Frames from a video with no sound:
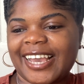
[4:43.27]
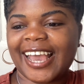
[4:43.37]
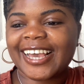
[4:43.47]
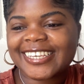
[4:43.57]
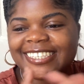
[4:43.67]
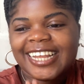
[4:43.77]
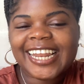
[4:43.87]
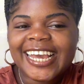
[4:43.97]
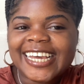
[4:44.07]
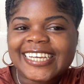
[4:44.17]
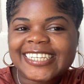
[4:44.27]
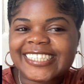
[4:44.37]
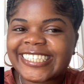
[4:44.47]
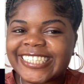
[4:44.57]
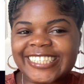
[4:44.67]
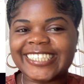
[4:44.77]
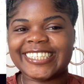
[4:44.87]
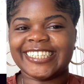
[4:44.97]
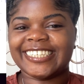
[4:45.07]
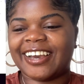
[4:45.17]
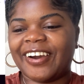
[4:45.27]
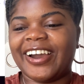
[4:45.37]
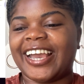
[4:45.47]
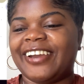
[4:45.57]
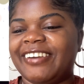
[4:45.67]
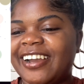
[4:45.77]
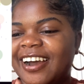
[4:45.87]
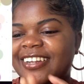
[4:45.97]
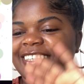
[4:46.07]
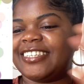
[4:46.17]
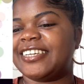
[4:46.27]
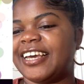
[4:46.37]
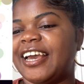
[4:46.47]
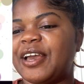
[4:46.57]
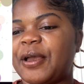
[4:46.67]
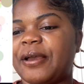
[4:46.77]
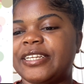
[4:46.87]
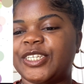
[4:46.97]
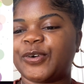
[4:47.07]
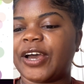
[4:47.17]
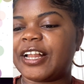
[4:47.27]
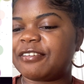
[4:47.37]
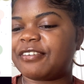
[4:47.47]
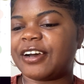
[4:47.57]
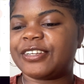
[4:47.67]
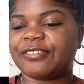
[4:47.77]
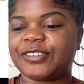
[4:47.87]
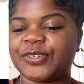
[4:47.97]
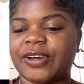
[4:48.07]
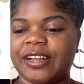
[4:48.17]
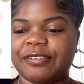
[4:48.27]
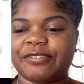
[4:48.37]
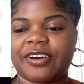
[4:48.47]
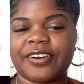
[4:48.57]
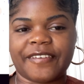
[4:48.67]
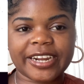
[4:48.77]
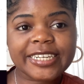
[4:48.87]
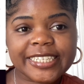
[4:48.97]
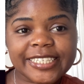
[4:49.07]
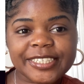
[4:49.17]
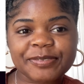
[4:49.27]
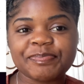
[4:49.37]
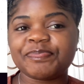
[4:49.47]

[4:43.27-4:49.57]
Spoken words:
Excellent! Okay, we got 12 out of 12 correct.